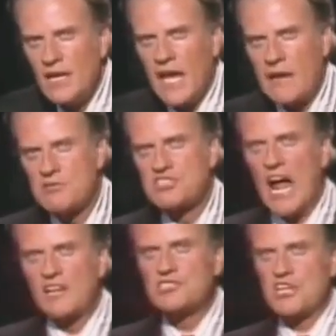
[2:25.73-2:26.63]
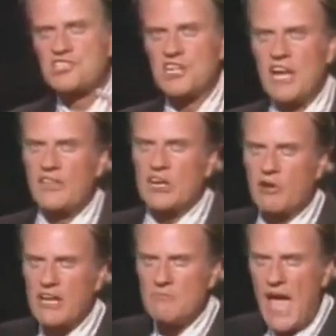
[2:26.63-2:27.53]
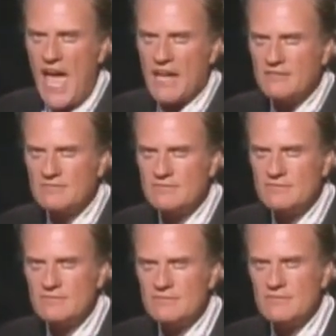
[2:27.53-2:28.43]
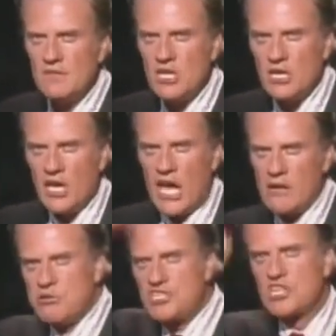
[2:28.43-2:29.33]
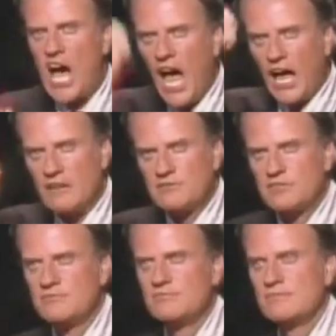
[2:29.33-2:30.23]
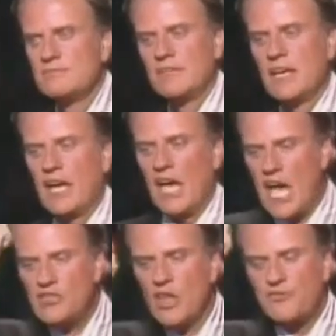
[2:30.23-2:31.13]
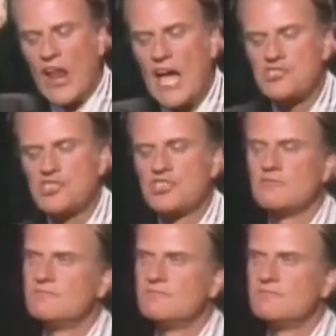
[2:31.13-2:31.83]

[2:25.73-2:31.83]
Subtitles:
He was not just another great man. He was God in the flesh.